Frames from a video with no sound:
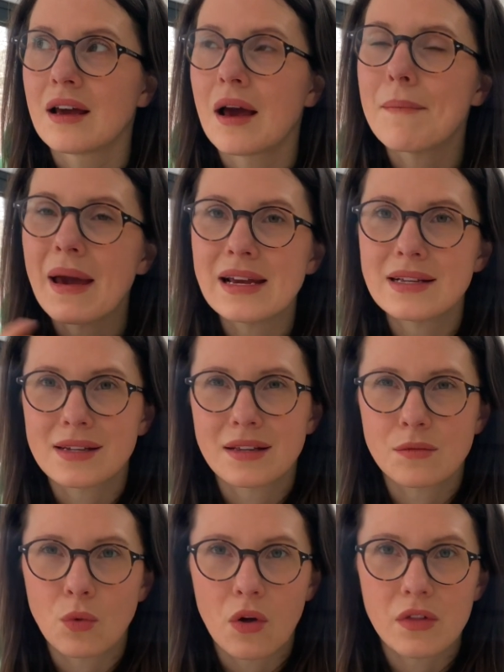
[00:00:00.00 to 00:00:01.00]

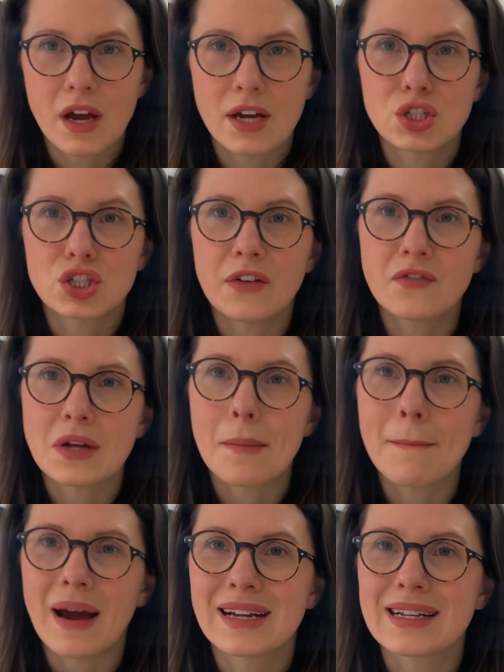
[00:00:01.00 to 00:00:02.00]
amazing what a shift
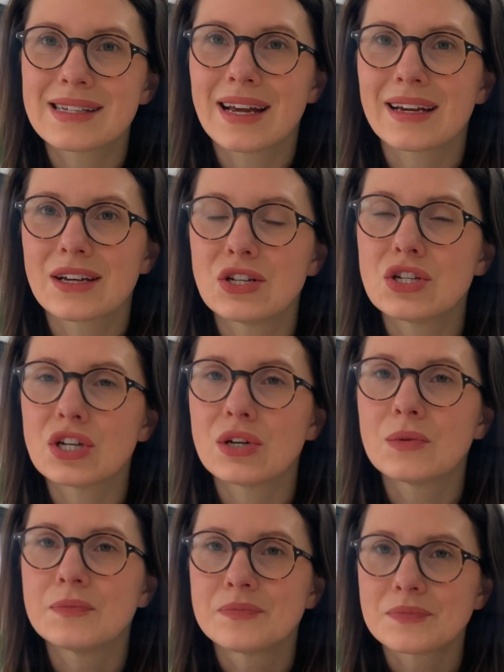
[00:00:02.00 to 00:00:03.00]
in mindset can
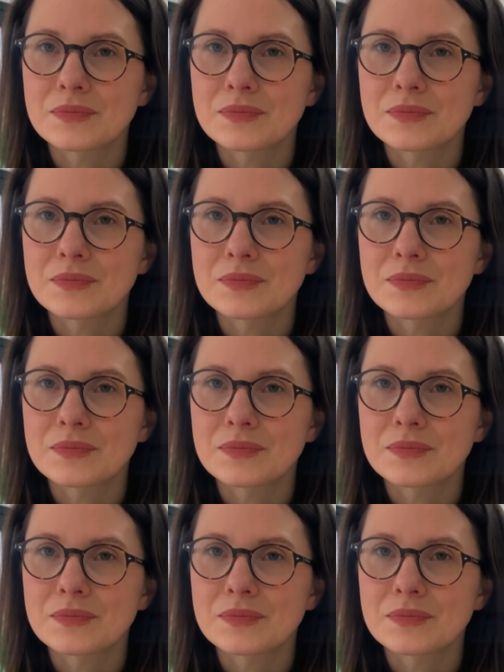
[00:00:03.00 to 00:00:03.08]
do.